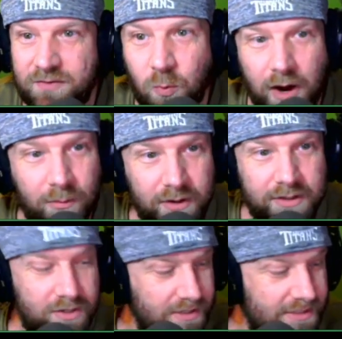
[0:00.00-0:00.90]
if you want
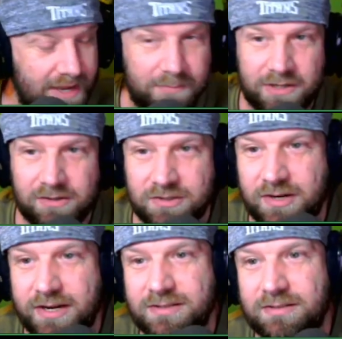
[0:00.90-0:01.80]
one, you can DM me your
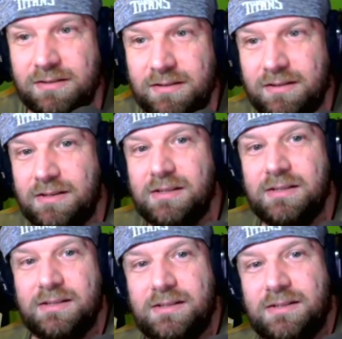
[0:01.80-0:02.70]
address.
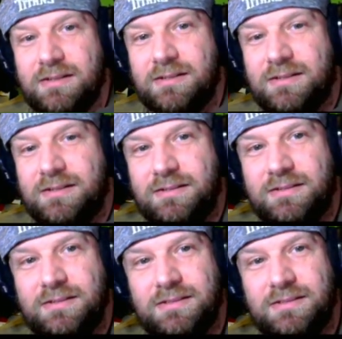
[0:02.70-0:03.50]
Yeah, and